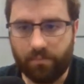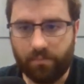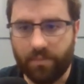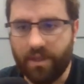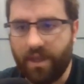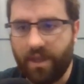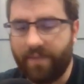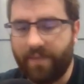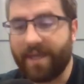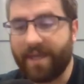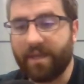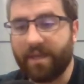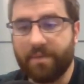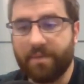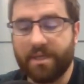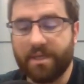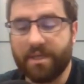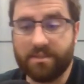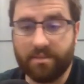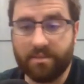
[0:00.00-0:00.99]
and that can
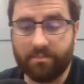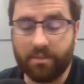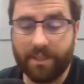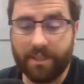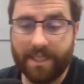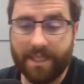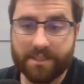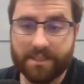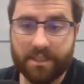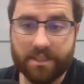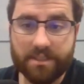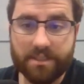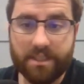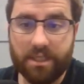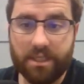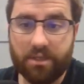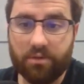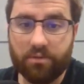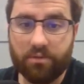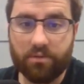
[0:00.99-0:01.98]
be as simple as
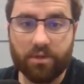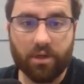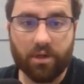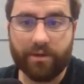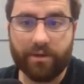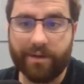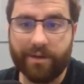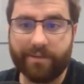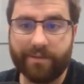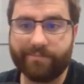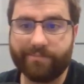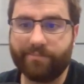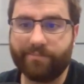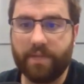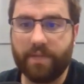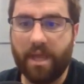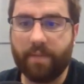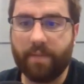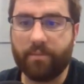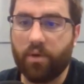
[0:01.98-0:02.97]
continue current
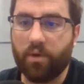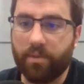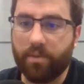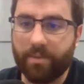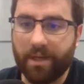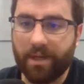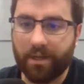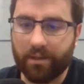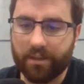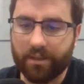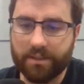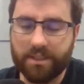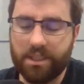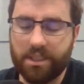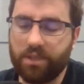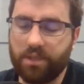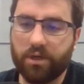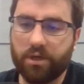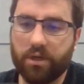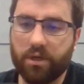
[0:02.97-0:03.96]
amlodipine,
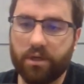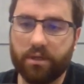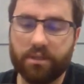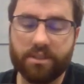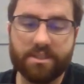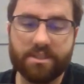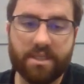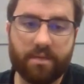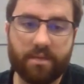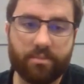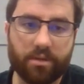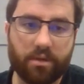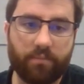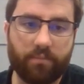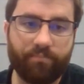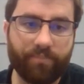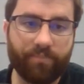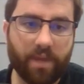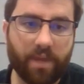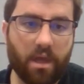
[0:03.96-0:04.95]
continue current lisinopril,